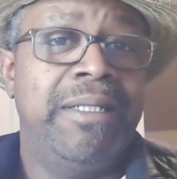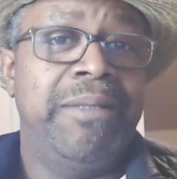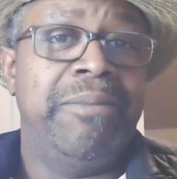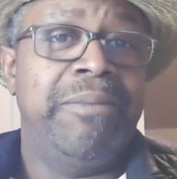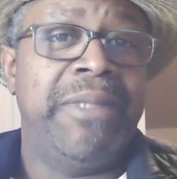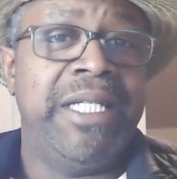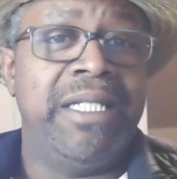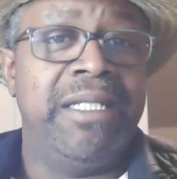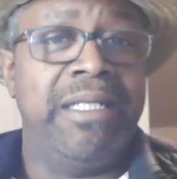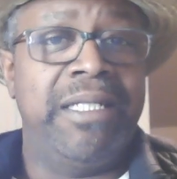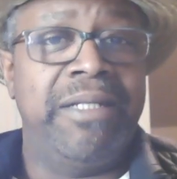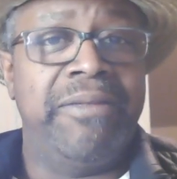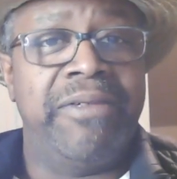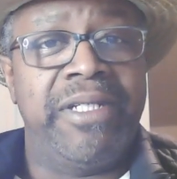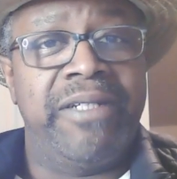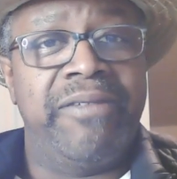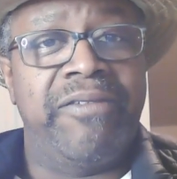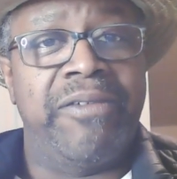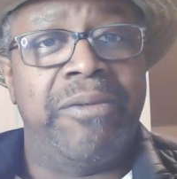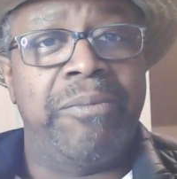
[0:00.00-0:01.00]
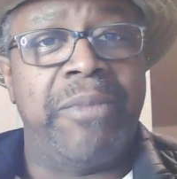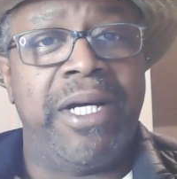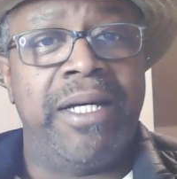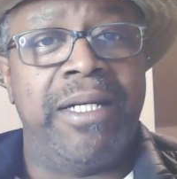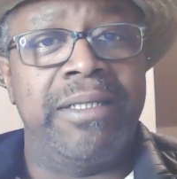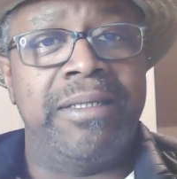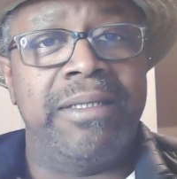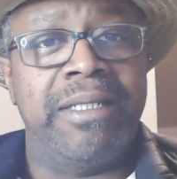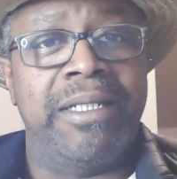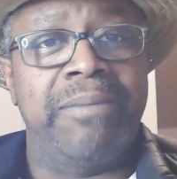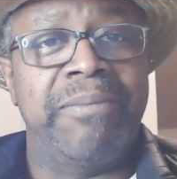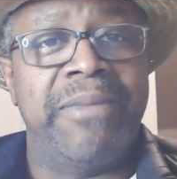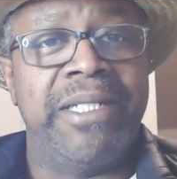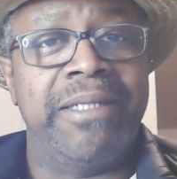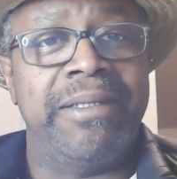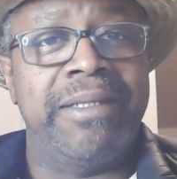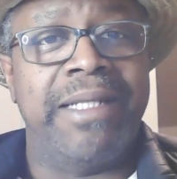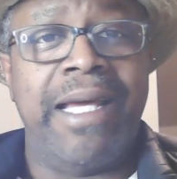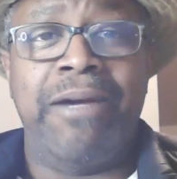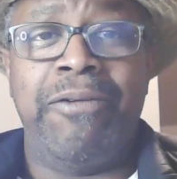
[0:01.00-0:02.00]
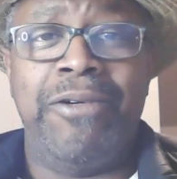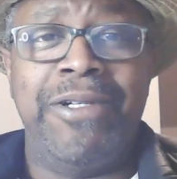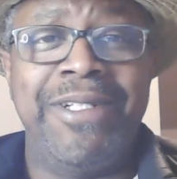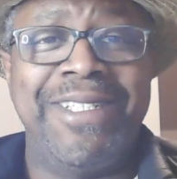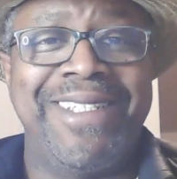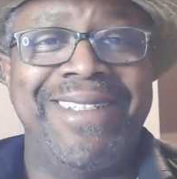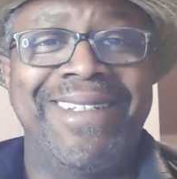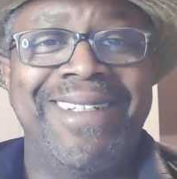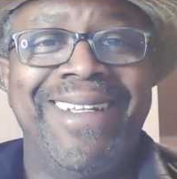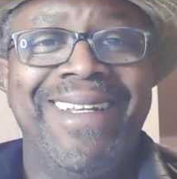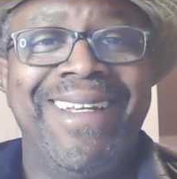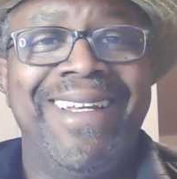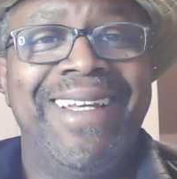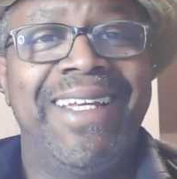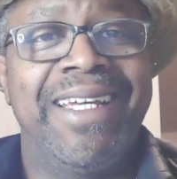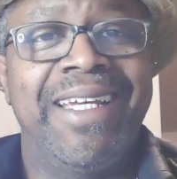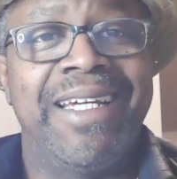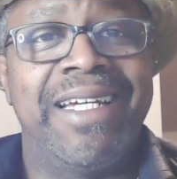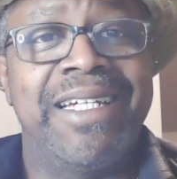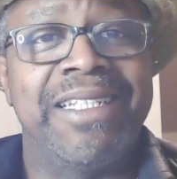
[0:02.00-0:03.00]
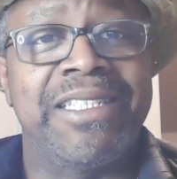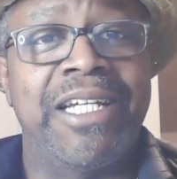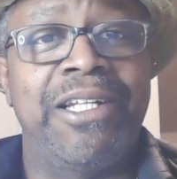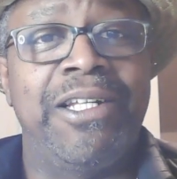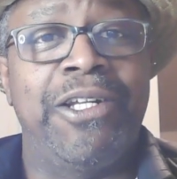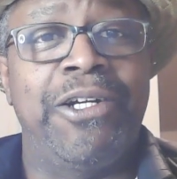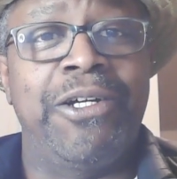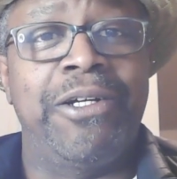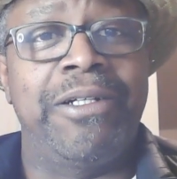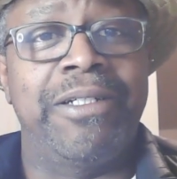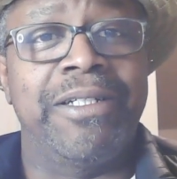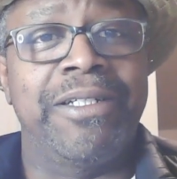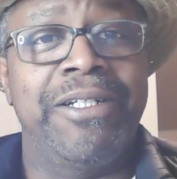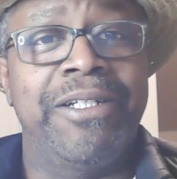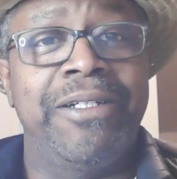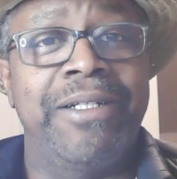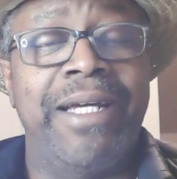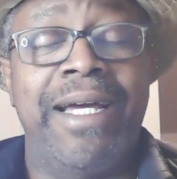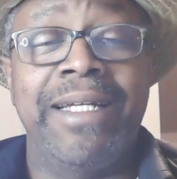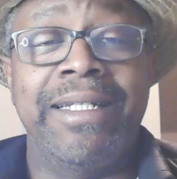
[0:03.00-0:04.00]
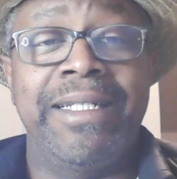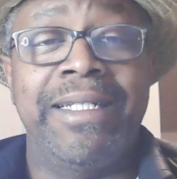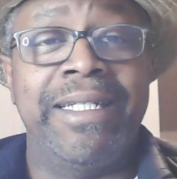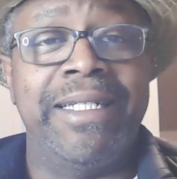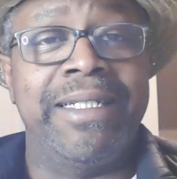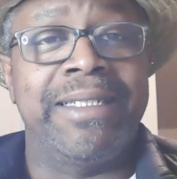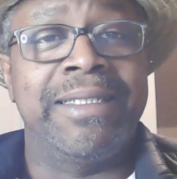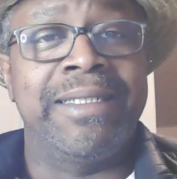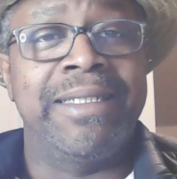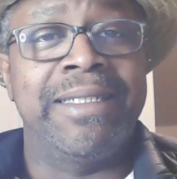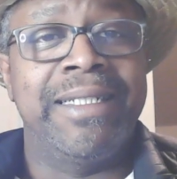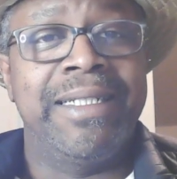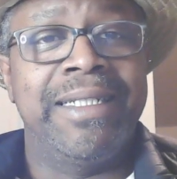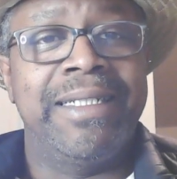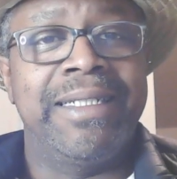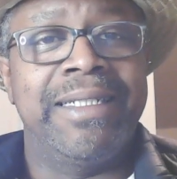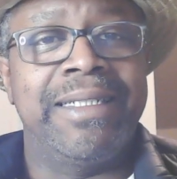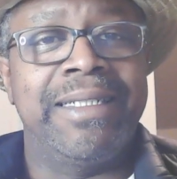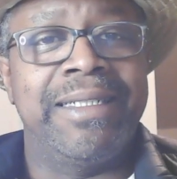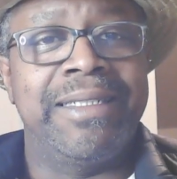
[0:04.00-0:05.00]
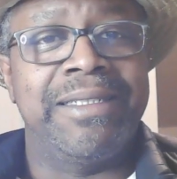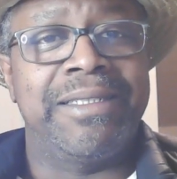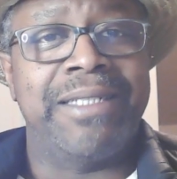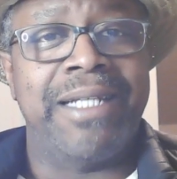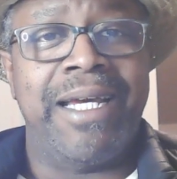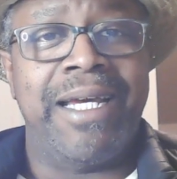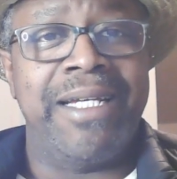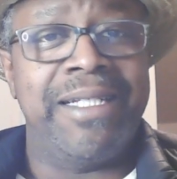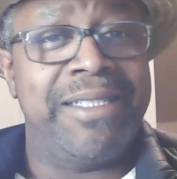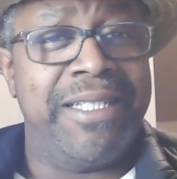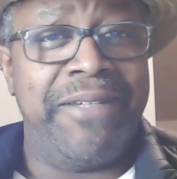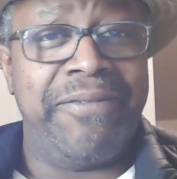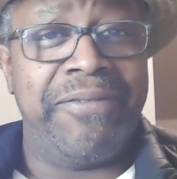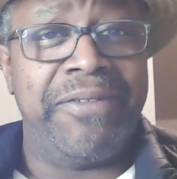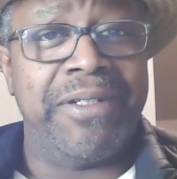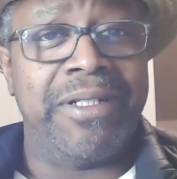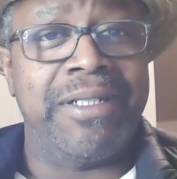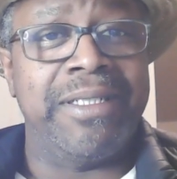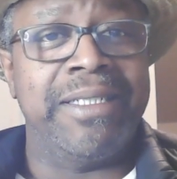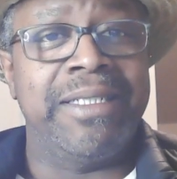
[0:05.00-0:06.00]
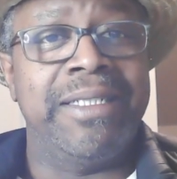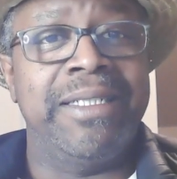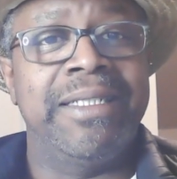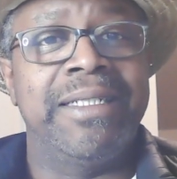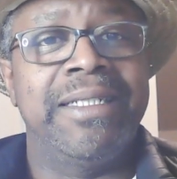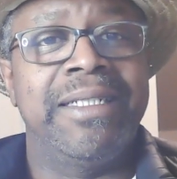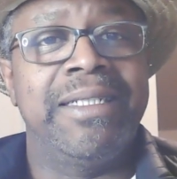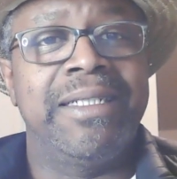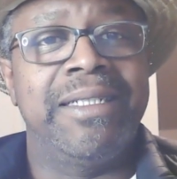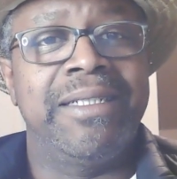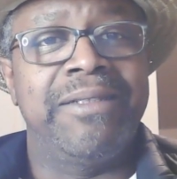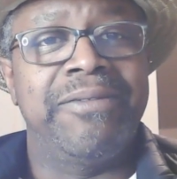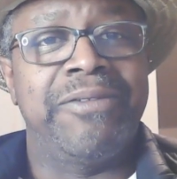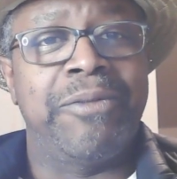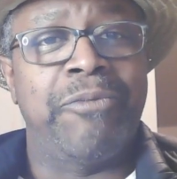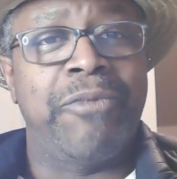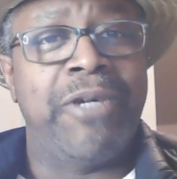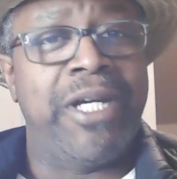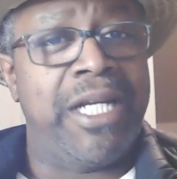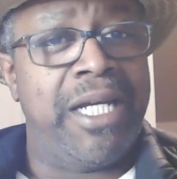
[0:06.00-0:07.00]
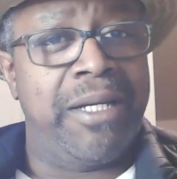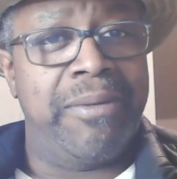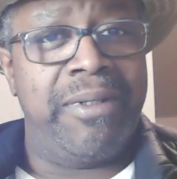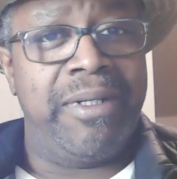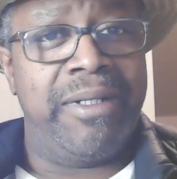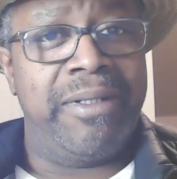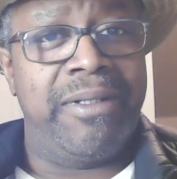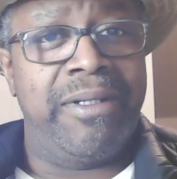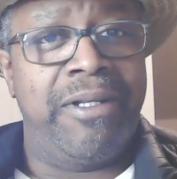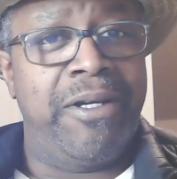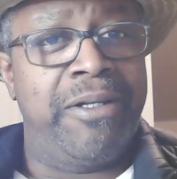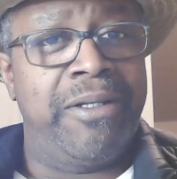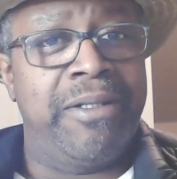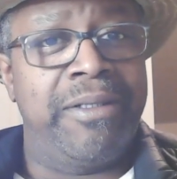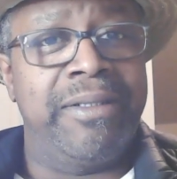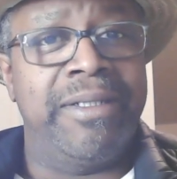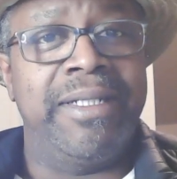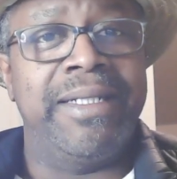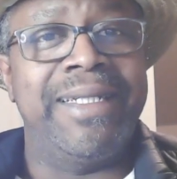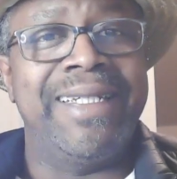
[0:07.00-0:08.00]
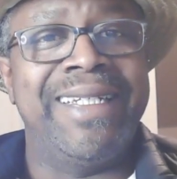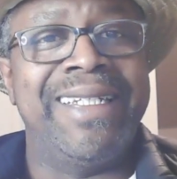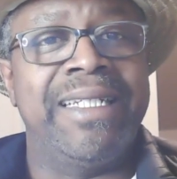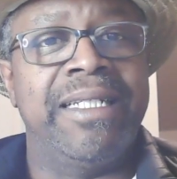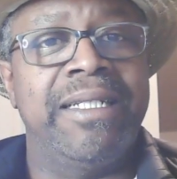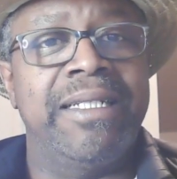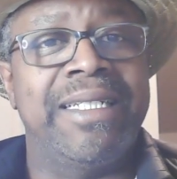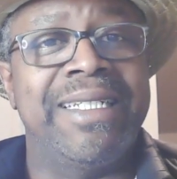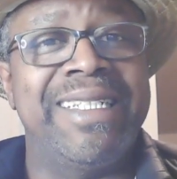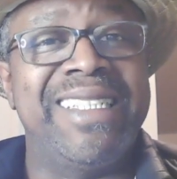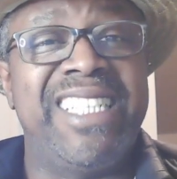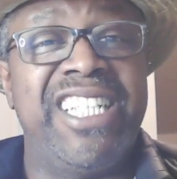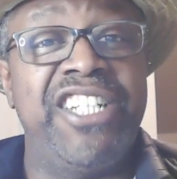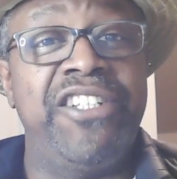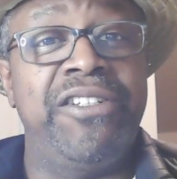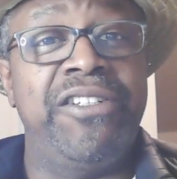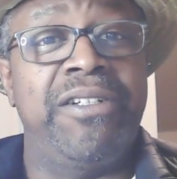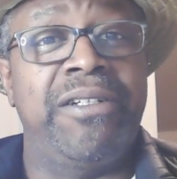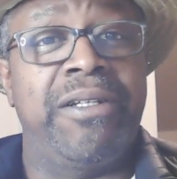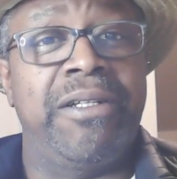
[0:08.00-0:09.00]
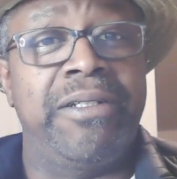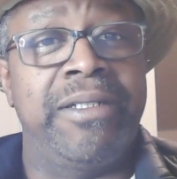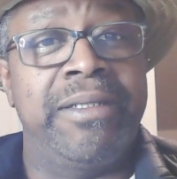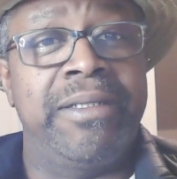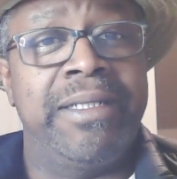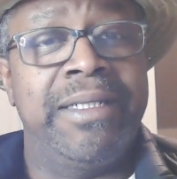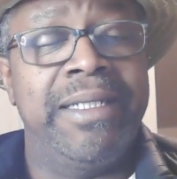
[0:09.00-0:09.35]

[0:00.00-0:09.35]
Me living in Vermont, that was, as I learned, a good idea. And scientifically, from what I learned and continue to learn,